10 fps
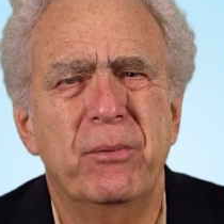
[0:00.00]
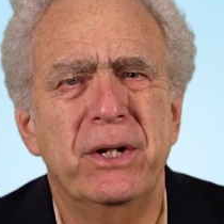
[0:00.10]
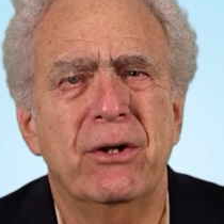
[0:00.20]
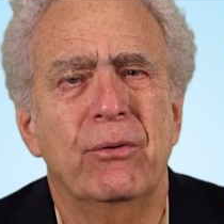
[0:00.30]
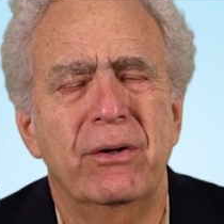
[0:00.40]
that
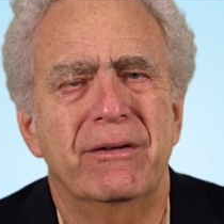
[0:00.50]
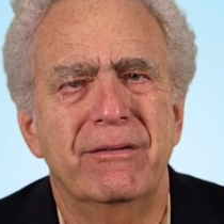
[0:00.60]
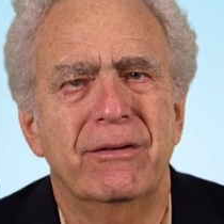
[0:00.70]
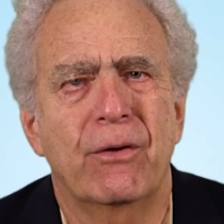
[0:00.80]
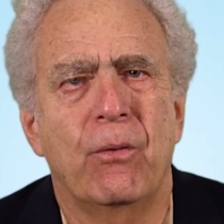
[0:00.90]
we
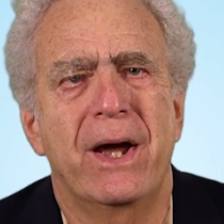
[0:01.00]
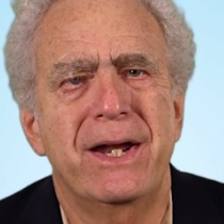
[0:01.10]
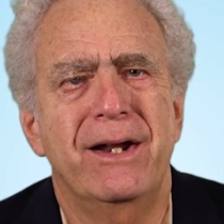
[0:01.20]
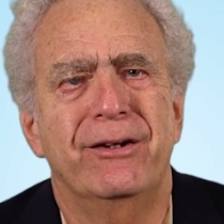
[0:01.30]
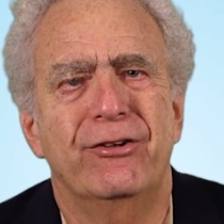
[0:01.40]
don't
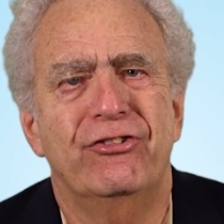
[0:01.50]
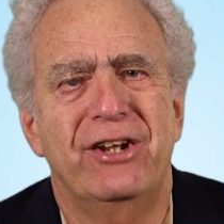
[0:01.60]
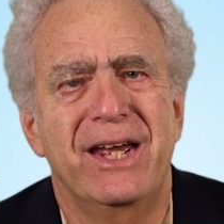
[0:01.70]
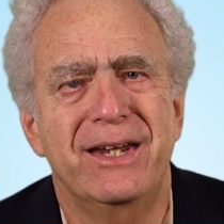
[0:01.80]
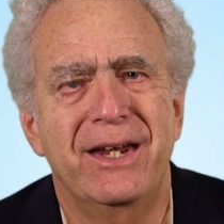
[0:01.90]
quite
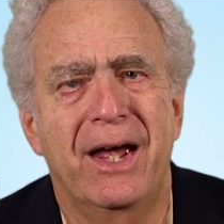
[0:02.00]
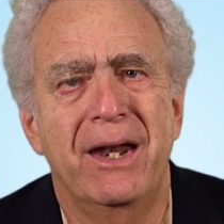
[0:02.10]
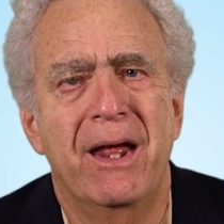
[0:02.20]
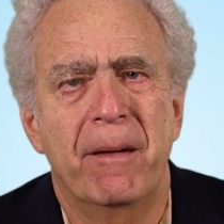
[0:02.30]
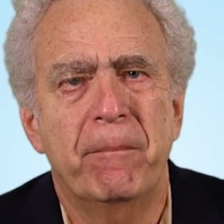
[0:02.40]
understand
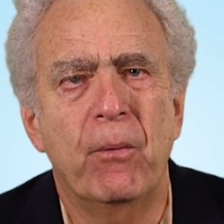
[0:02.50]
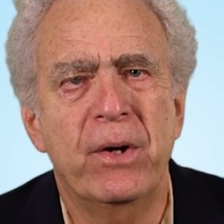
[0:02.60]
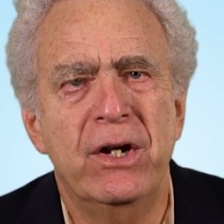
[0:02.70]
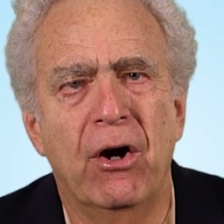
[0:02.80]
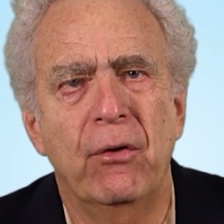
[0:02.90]
yet, but
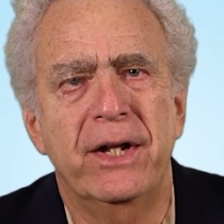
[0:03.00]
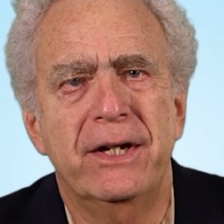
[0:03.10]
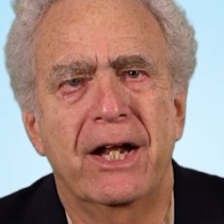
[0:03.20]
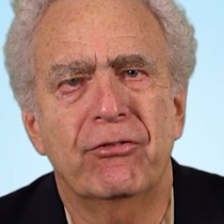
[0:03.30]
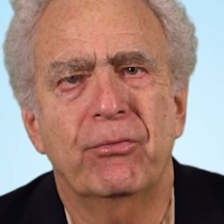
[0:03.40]
we know
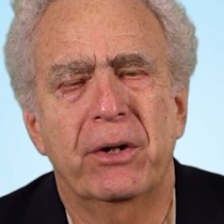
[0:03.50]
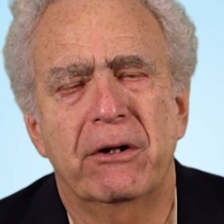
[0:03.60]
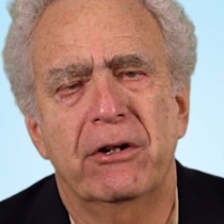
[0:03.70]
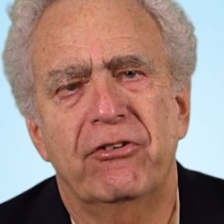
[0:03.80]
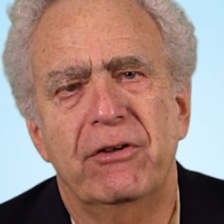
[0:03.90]
that that's
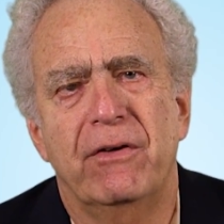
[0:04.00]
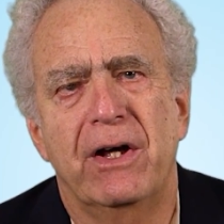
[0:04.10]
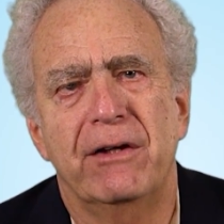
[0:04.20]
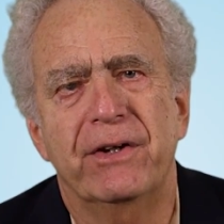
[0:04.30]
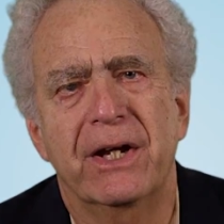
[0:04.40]
where it's
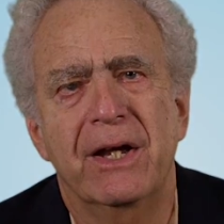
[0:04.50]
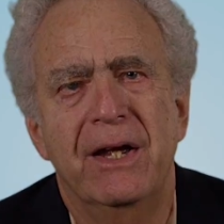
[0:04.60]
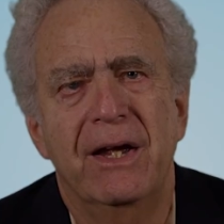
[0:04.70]
evolving.